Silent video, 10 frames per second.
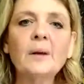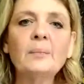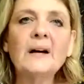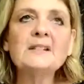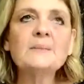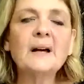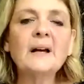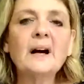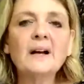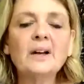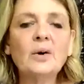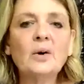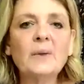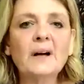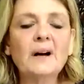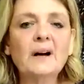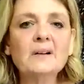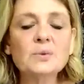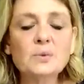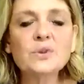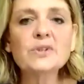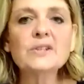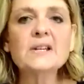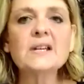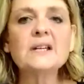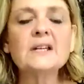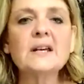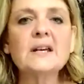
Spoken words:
past my car and caught my car doors and